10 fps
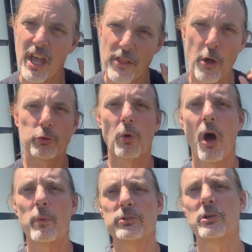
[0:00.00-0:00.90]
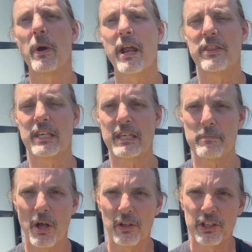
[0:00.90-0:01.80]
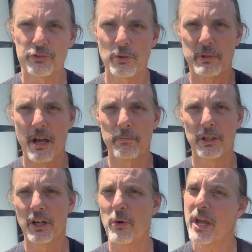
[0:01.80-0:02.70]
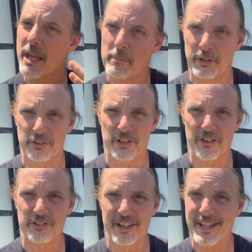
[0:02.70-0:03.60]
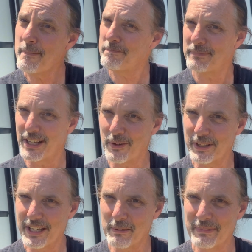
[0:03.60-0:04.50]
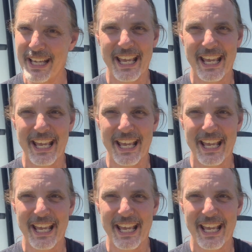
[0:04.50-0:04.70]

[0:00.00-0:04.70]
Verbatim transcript: Those will always go out in the email list from down below. But if you're not signed up, you don't get them.